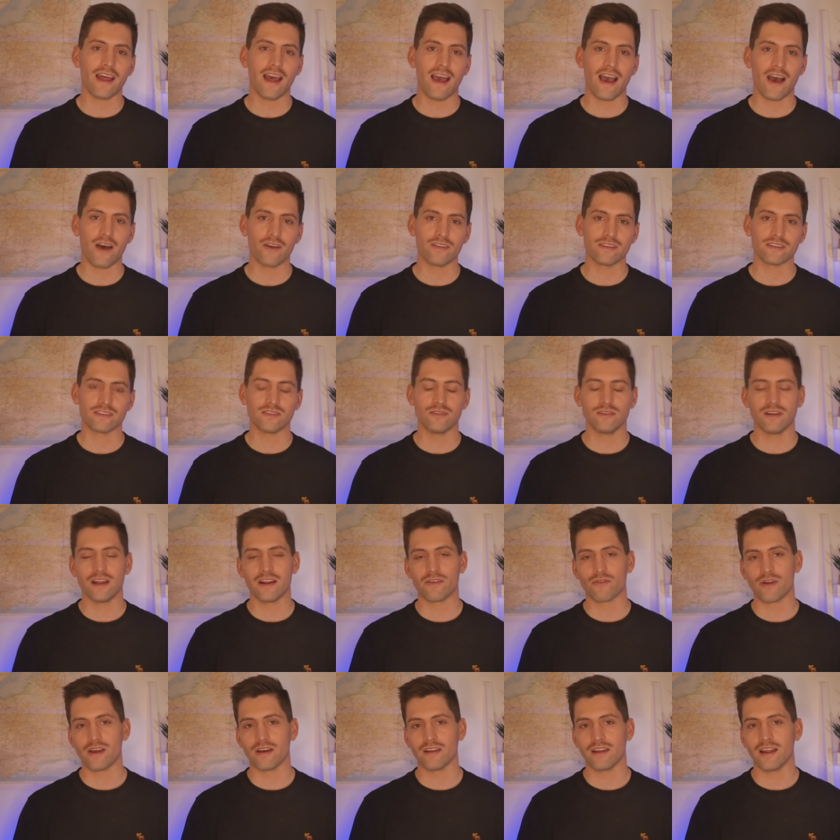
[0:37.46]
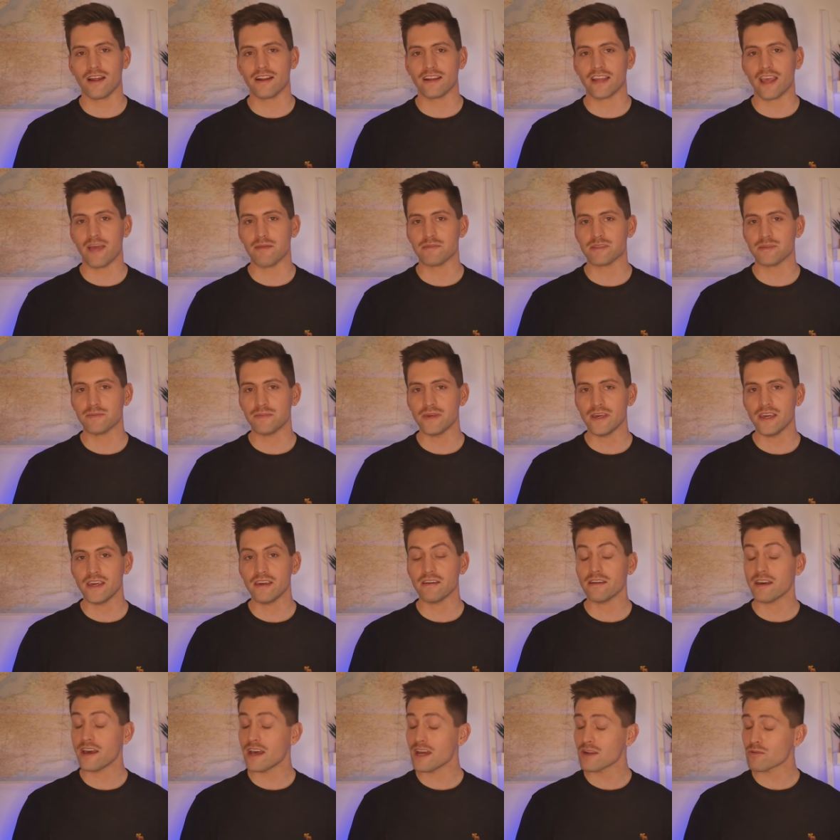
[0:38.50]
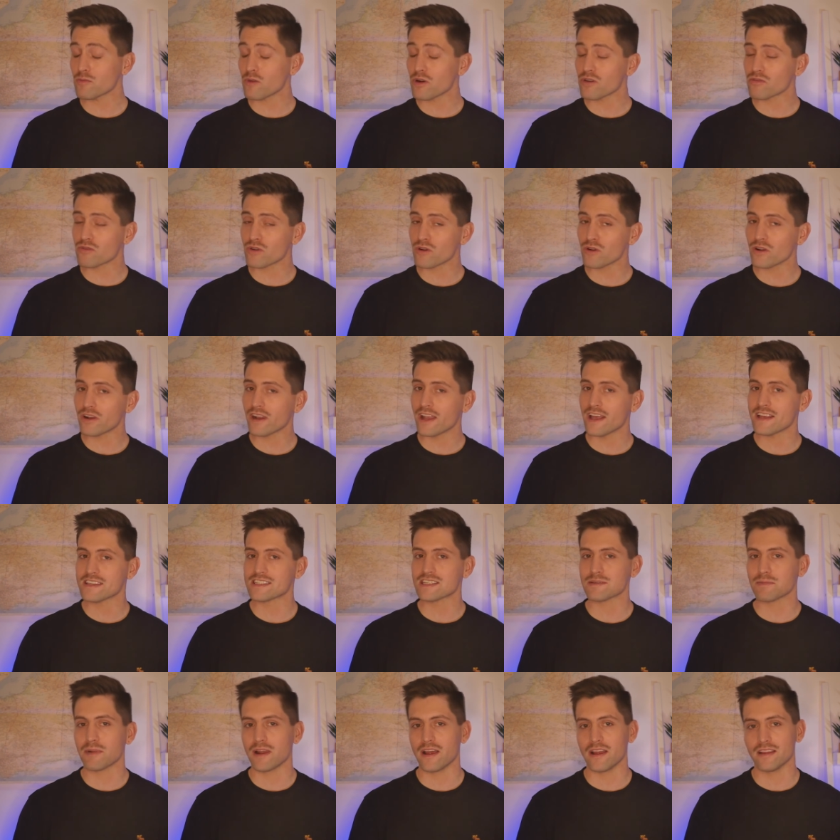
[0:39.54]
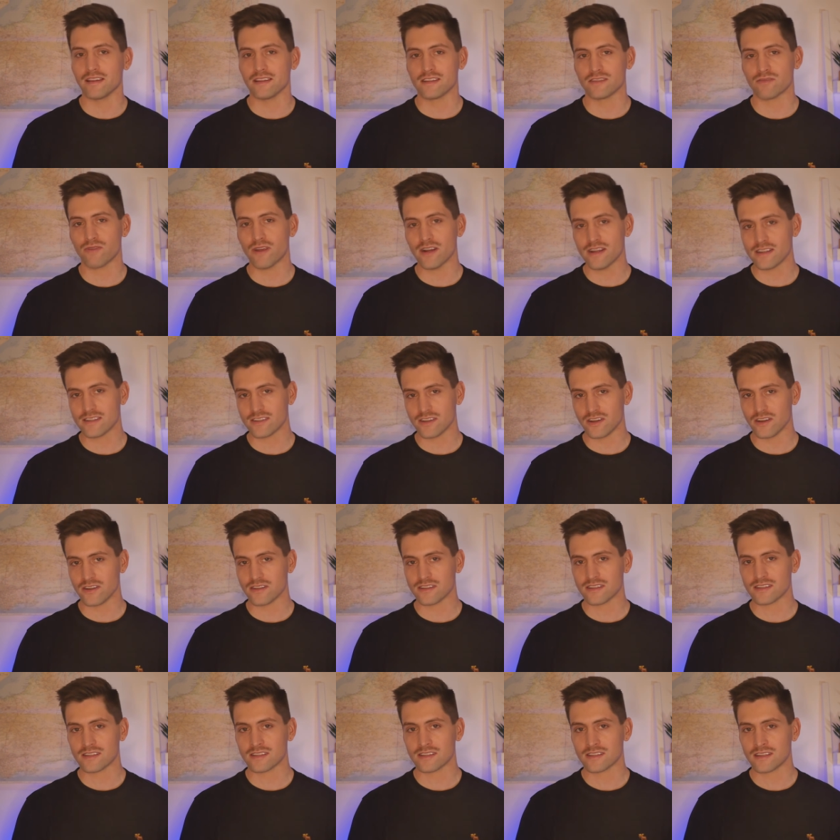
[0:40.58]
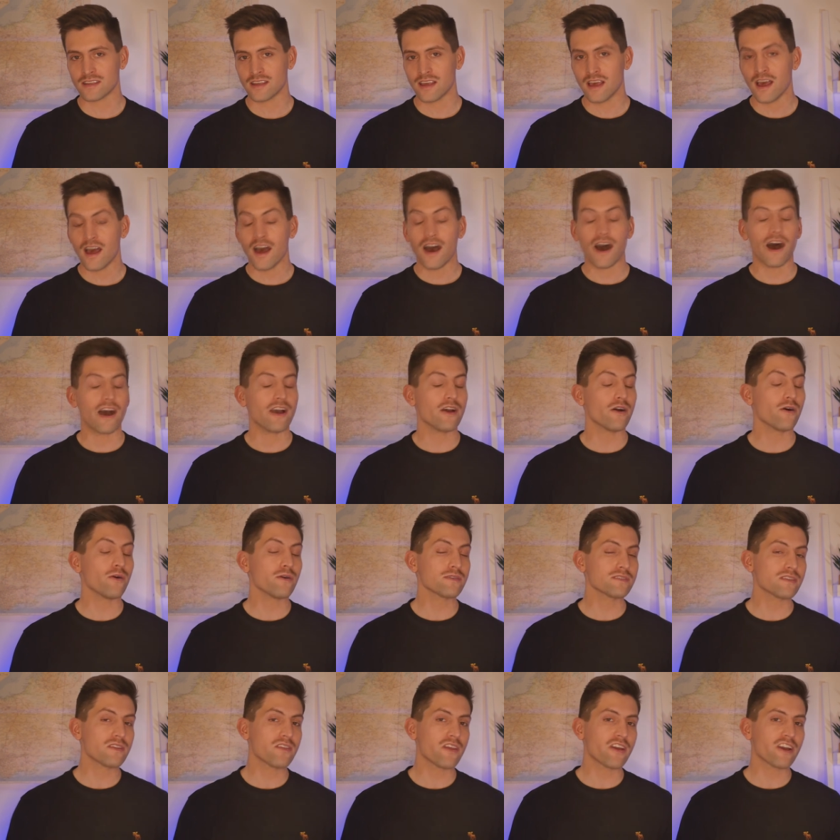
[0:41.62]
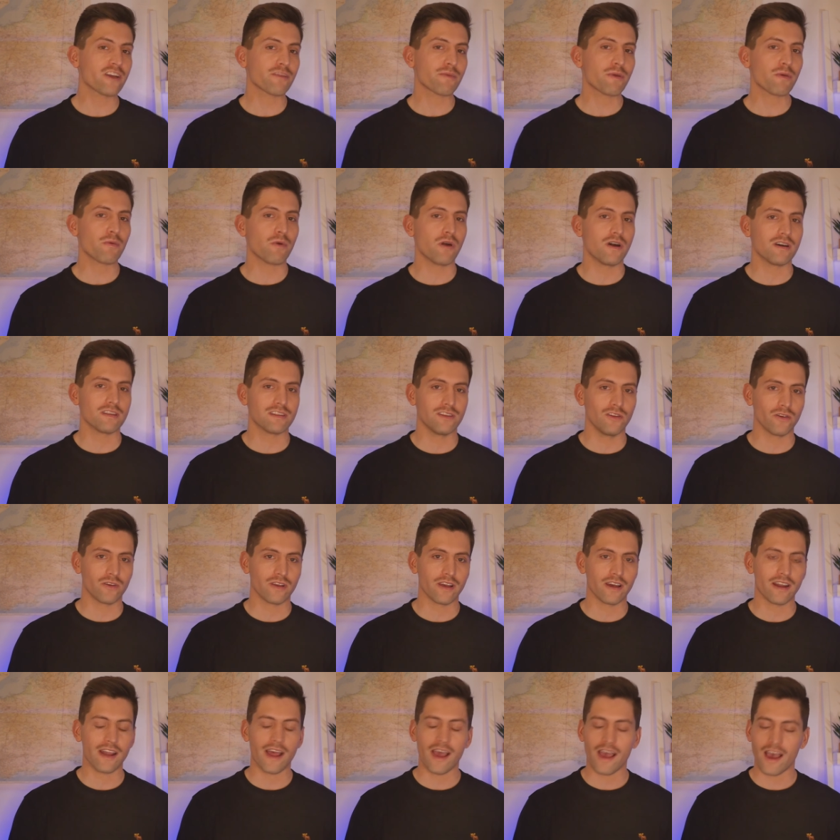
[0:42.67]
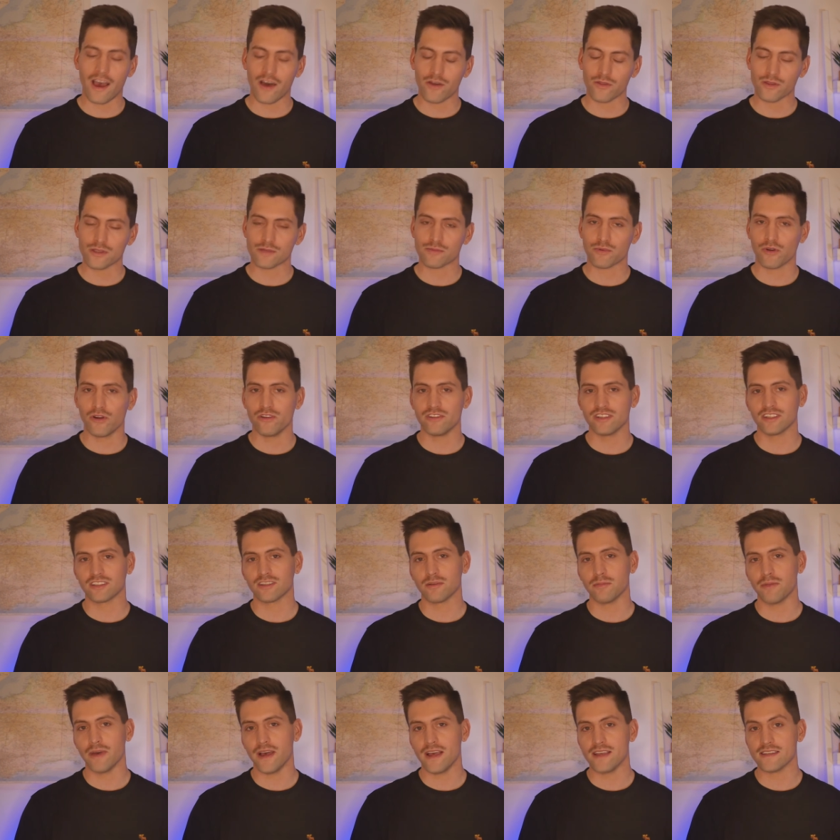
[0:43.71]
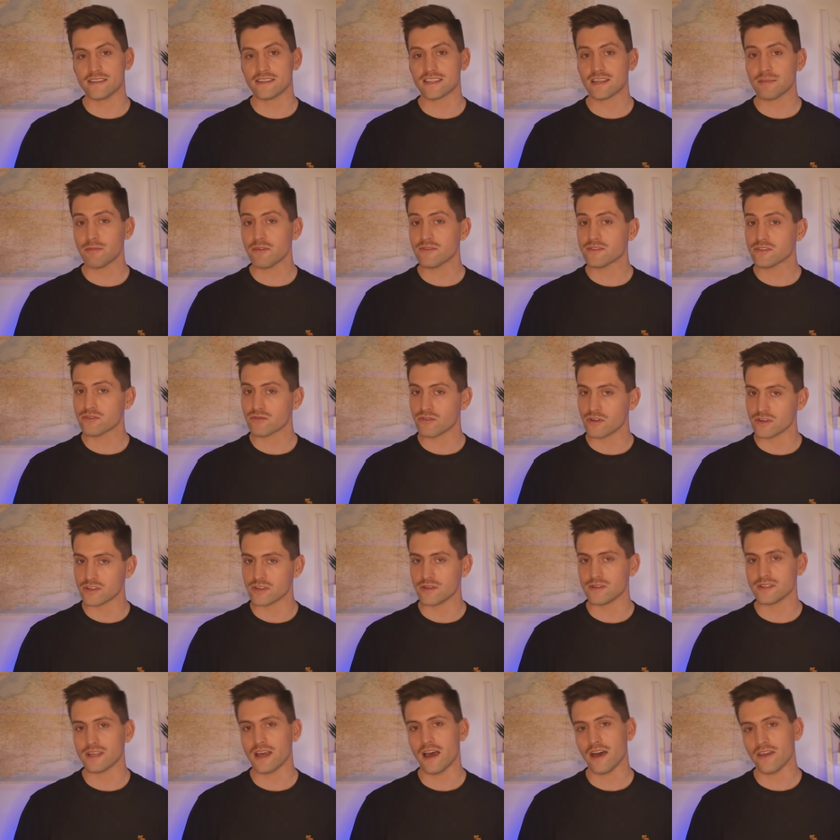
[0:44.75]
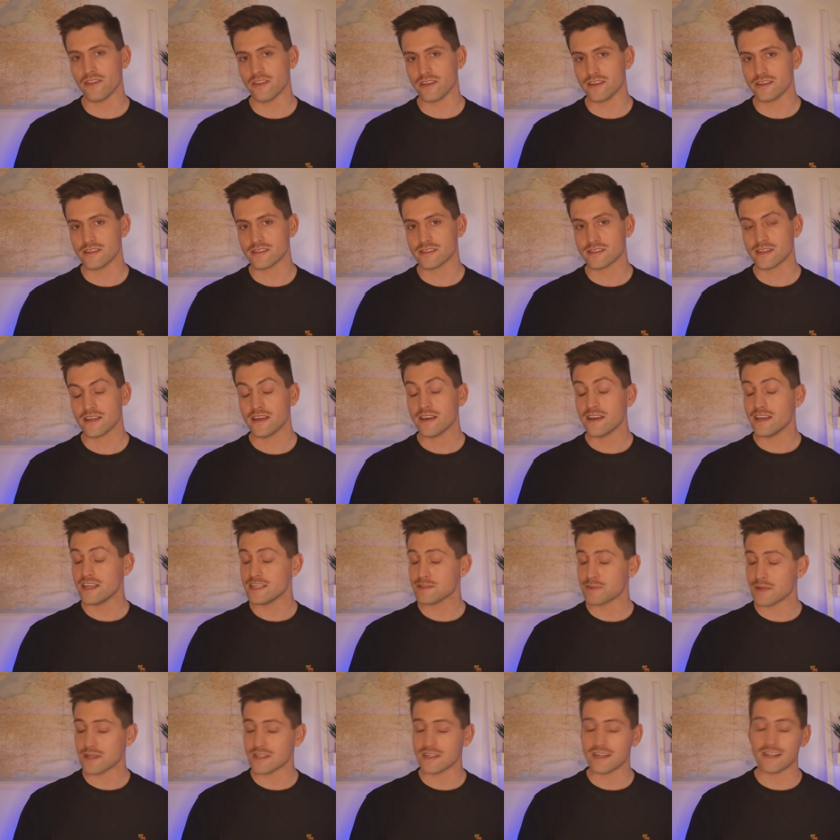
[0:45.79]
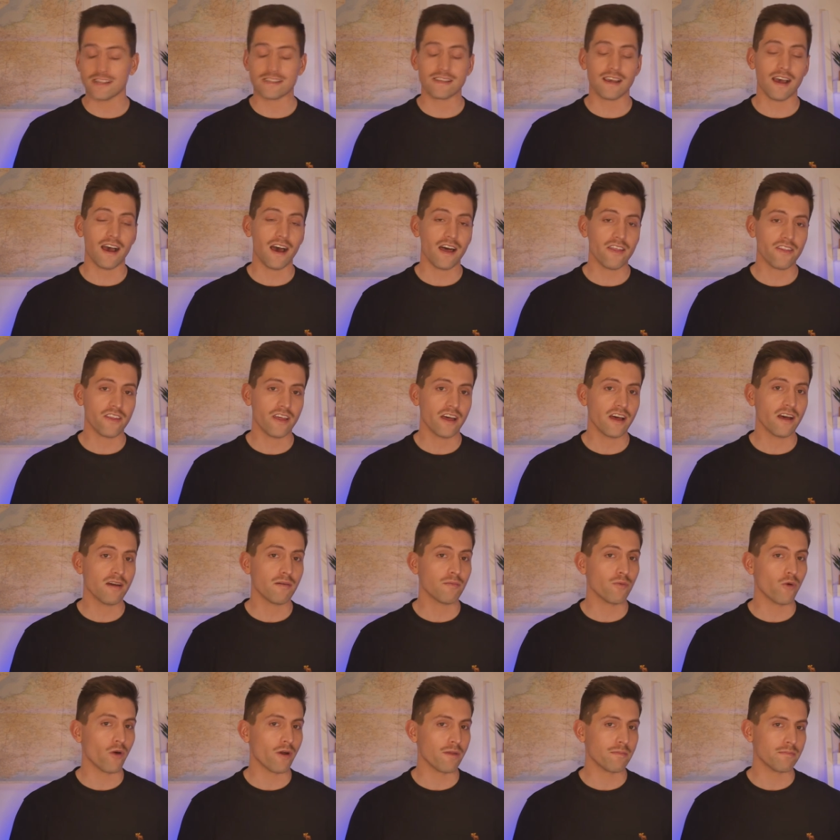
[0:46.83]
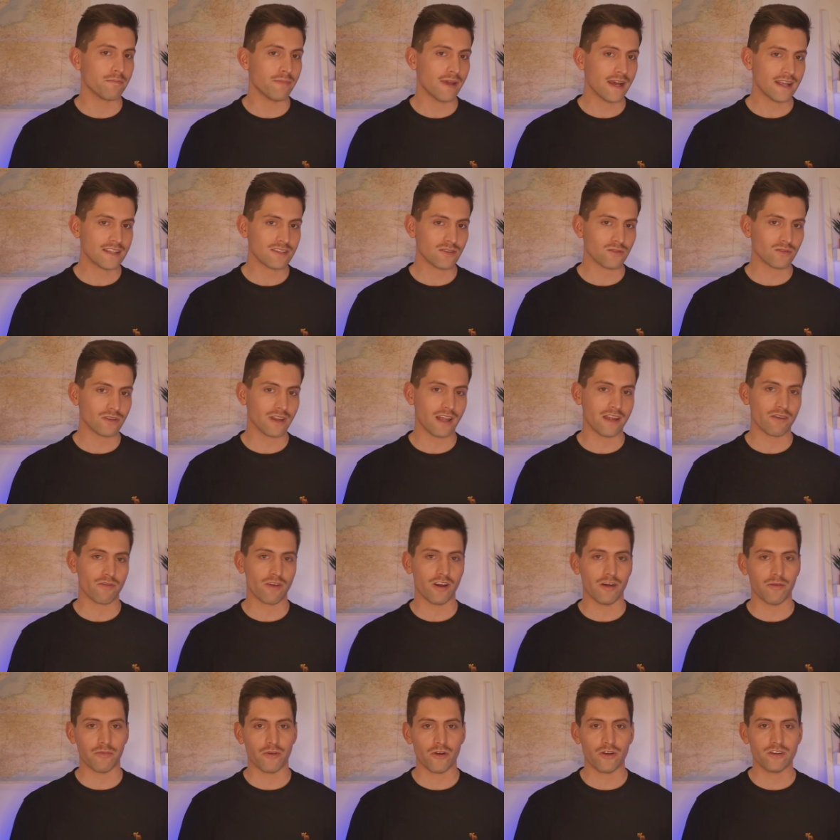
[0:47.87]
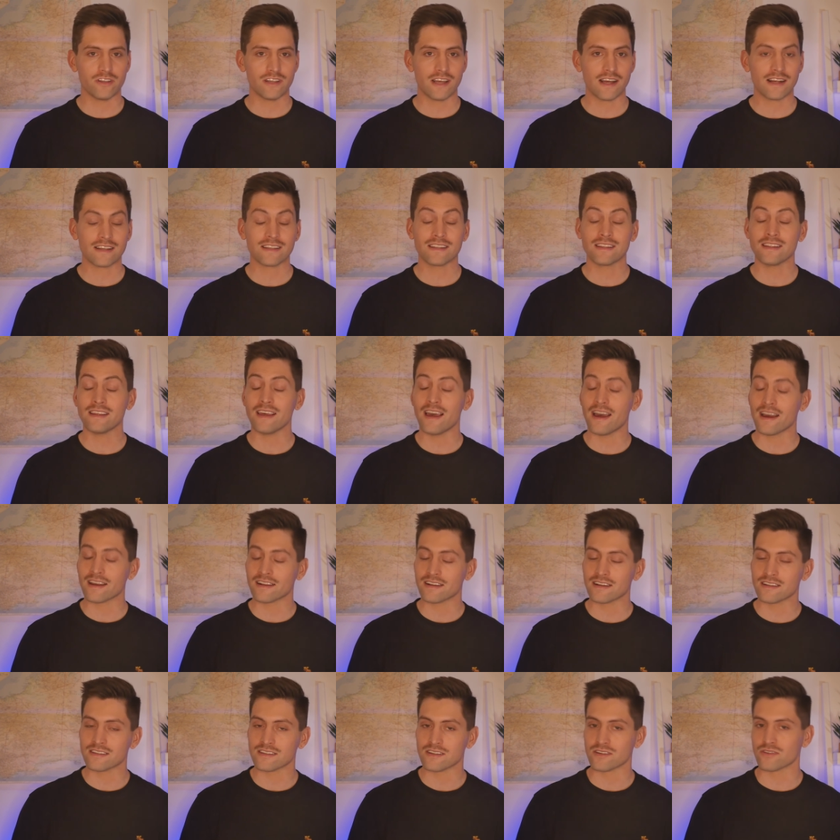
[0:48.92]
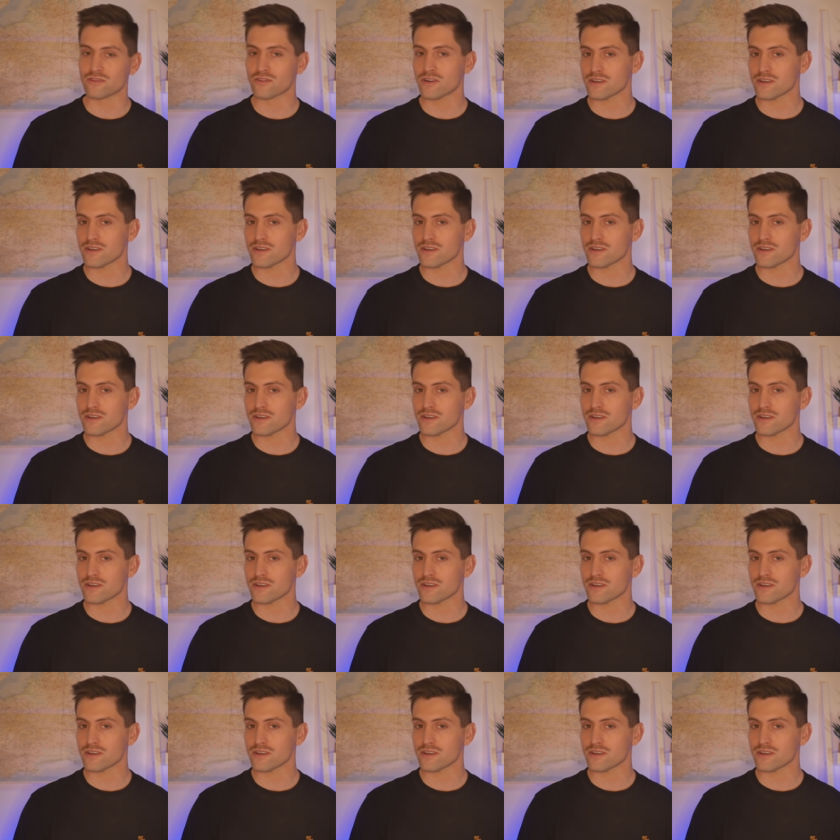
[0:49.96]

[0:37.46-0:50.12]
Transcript: at how this new light rail line came to be and what role it has to play in this renaissance. I also think it'll be worth looking at how this project compares to some of Toronto's others, especially its other, more embattled light rail project, the Eglinton